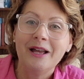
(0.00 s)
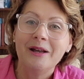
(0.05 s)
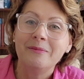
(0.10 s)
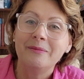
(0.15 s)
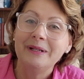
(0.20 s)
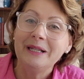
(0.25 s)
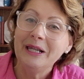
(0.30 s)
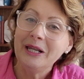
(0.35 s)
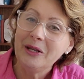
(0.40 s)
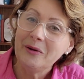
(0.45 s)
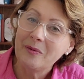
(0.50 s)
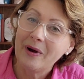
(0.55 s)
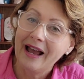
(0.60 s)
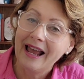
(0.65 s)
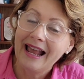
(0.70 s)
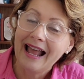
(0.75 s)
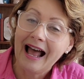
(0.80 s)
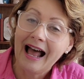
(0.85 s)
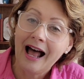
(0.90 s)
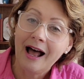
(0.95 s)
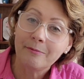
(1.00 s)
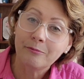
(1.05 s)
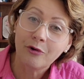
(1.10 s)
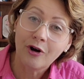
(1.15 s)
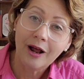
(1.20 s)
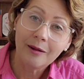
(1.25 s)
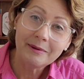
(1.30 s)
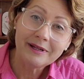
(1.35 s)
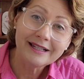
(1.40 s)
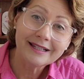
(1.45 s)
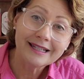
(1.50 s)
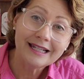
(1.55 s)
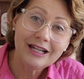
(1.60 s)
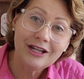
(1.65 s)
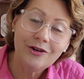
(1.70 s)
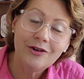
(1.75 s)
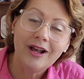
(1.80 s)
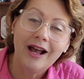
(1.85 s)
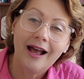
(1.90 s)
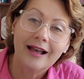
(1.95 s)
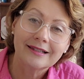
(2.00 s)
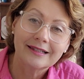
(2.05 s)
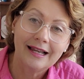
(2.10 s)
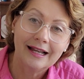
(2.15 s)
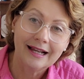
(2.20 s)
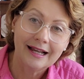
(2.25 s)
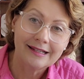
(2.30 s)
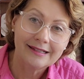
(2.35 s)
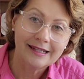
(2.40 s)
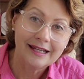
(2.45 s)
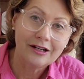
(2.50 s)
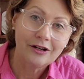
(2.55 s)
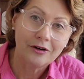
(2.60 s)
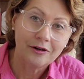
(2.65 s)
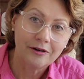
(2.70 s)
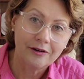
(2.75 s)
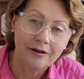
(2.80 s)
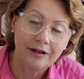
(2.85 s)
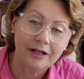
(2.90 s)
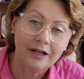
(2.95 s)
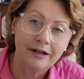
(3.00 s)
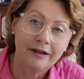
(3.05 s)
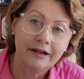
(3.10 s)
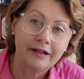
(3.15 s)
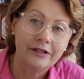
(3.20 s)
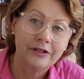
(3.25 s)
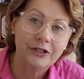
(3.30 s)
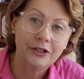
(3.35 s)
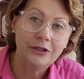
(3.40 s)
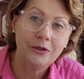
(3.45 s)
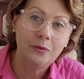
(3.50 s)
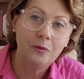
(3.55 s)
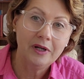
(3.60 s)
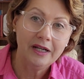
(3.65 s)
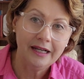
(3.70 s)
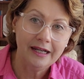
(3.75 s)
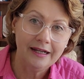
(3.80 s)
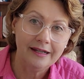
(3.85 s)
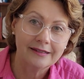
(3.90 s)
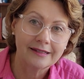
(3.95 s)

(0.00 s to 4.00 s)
but anyway, I'll probably see you guys, like I said earlier, in 2 weeks.